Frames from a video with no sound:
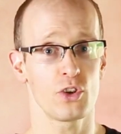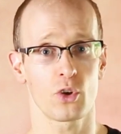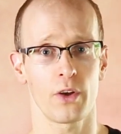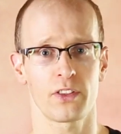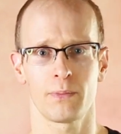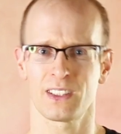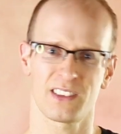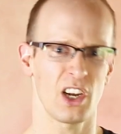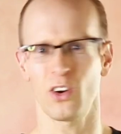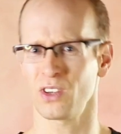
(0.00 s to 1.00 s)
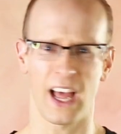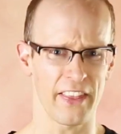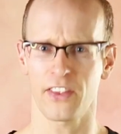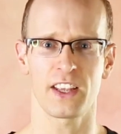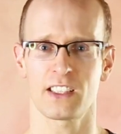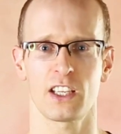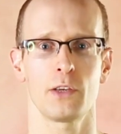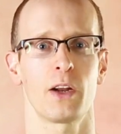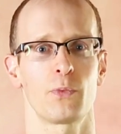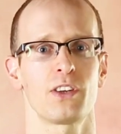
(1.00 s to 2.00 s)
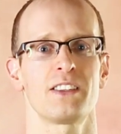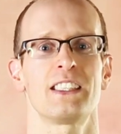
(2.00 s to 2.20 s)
enjoyed them and you know other things that you might want to